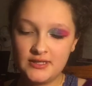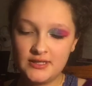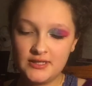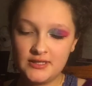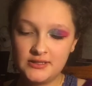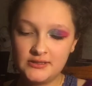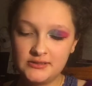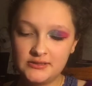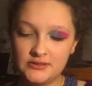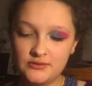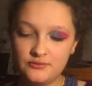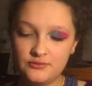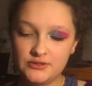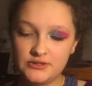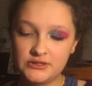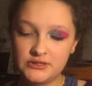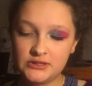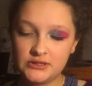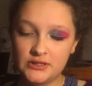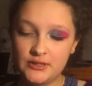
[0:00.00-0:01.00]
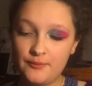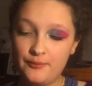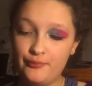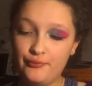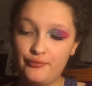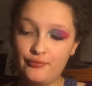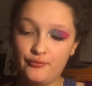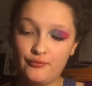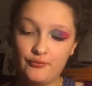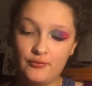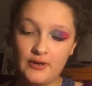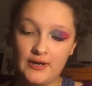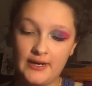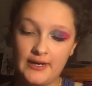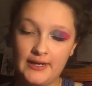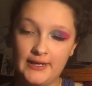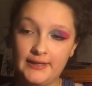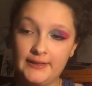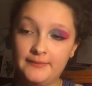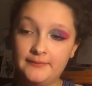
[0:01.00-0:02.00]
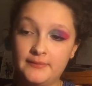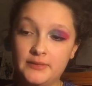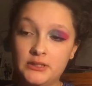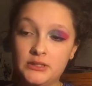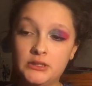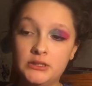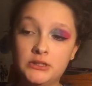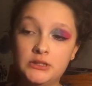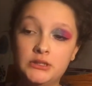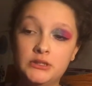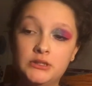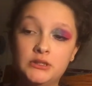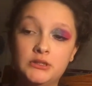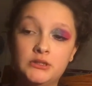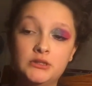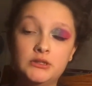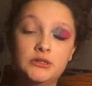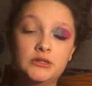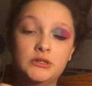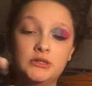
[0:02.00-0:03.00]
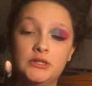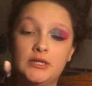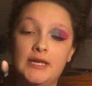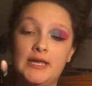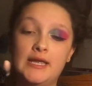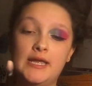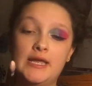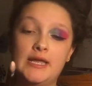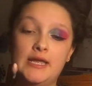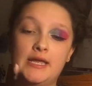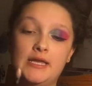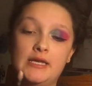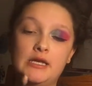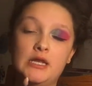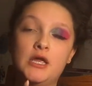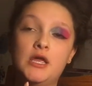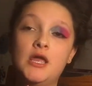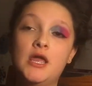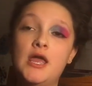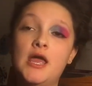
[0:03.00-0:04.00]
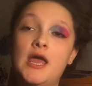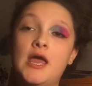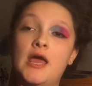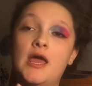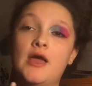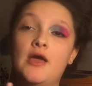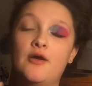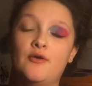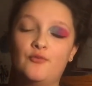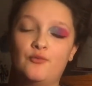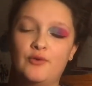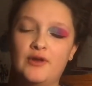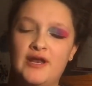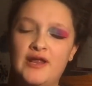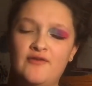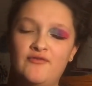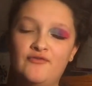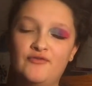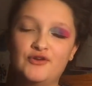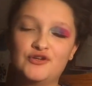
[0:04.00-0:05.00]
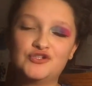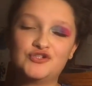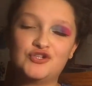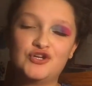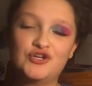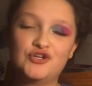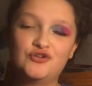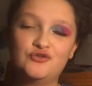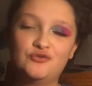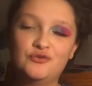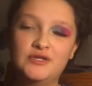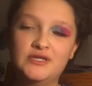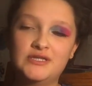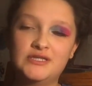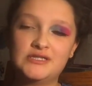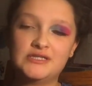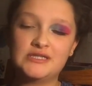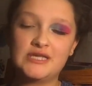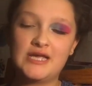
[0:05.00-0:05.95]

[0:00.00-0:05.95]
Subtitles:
Yeah, so we're just gonna prime. And when I first started doing this,